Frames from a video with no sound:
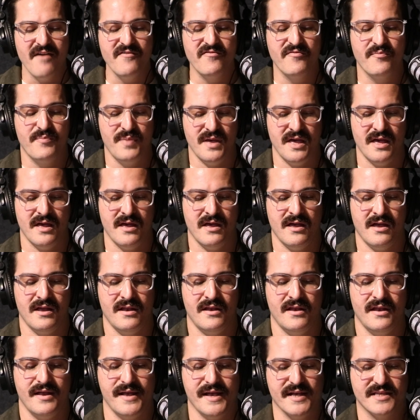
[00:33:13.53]
been
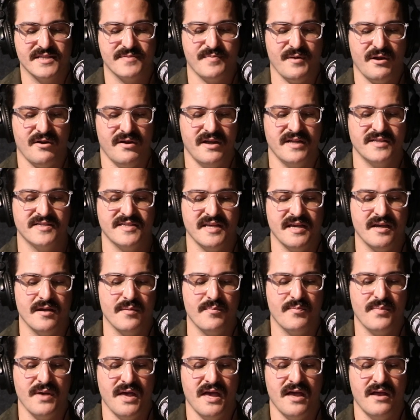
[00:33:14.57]
experiencing a
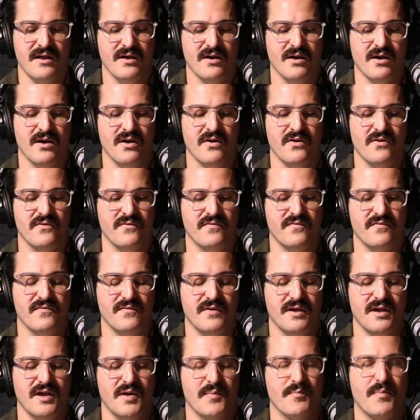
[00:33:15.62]
bit of
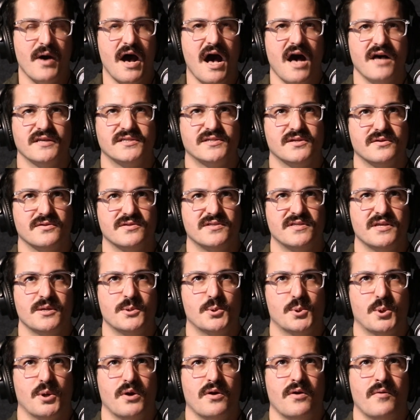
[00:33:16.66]
imposter
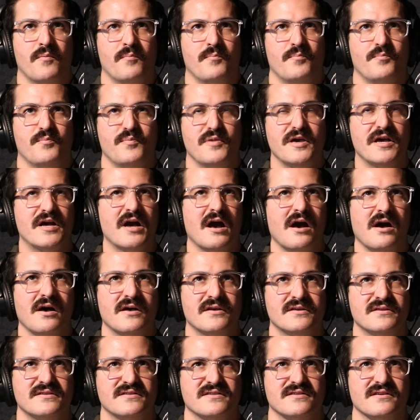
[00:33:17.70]
syndrome
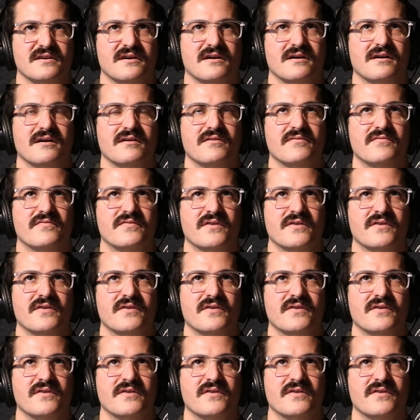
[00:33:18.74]
because of